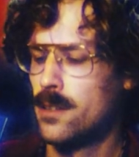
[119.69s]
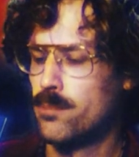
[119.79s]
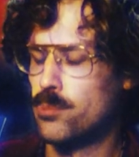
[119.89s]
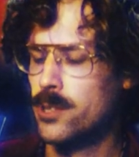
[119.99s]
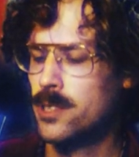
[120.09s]

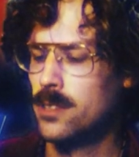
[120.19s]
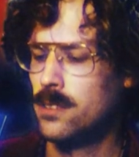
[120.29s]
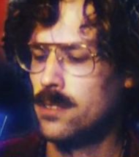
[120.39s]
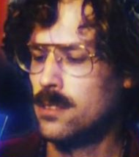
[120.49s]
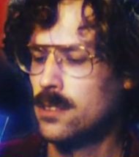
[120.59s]

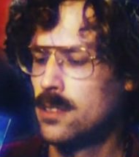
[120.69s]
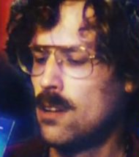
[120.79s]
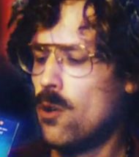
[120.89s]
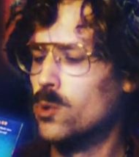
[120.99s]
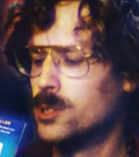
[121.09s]
Prison
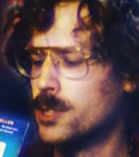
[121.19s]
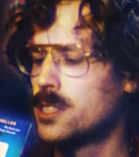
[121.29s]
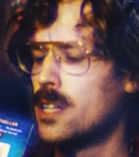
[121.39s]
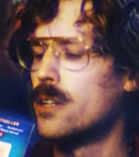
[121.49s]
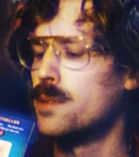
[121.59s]
was a
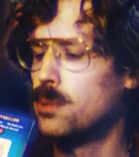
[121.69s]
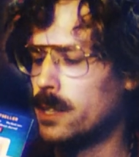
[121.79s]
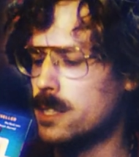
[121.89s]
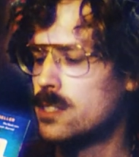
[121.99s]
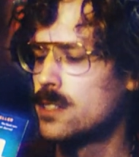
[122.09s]
scary
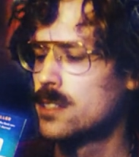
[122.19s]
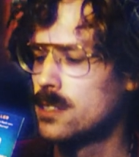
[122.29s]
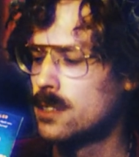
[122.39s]
place,